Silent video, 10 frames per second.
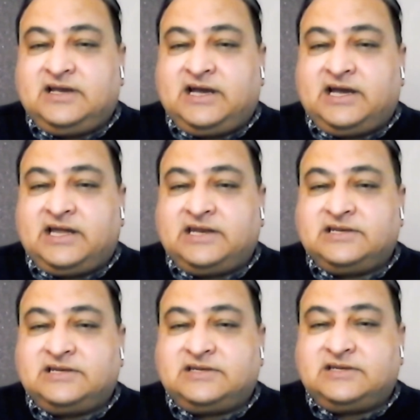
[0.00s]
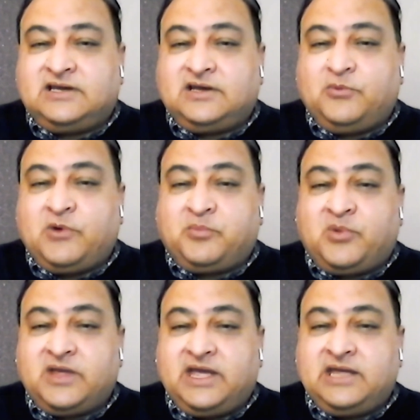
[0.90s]
and
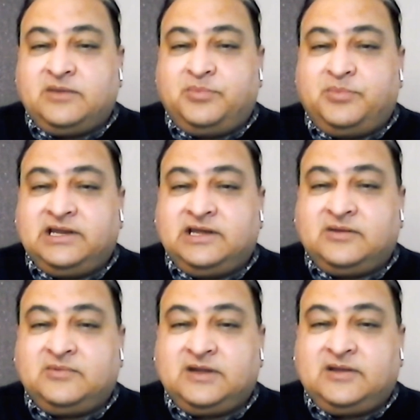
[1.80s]
1.8 billion